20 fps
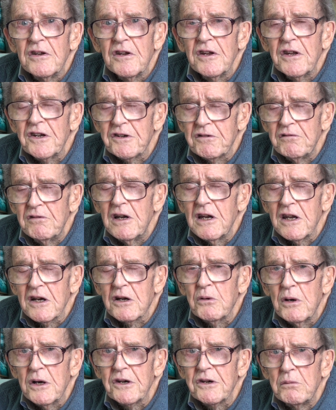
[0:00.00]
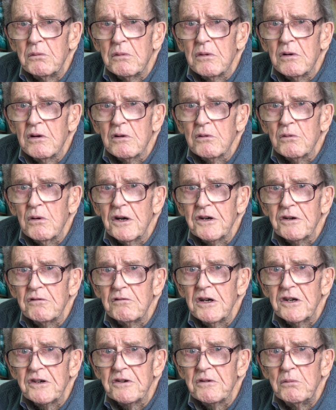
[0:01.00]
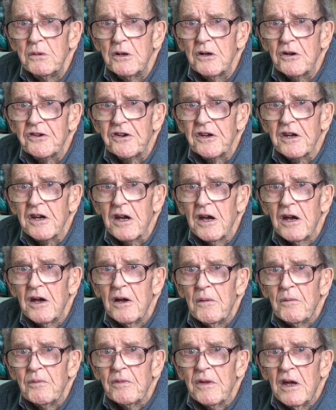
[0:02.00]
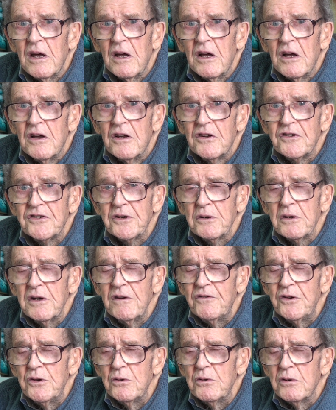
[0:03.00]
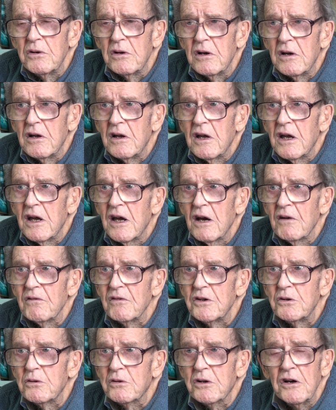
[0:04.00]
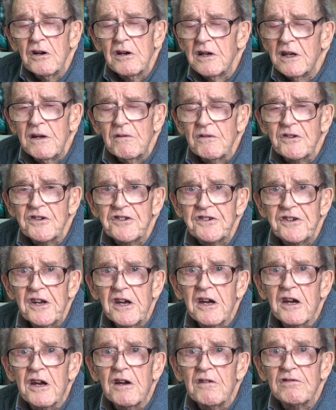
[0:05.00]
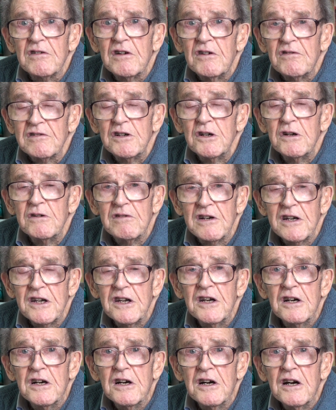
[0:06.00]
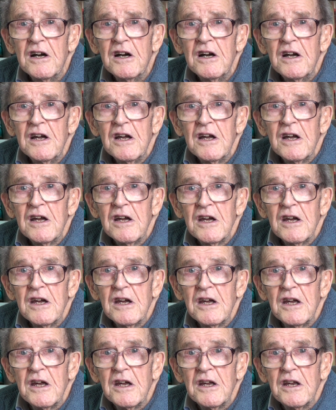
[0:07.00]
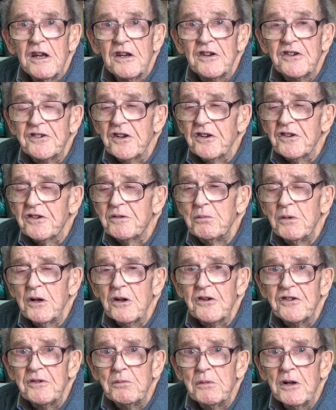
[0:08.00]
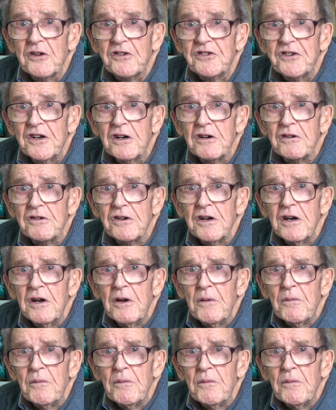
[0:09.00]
So that's really quite a rate of melting. So if you can't leave a stake for over a year, it just melts out.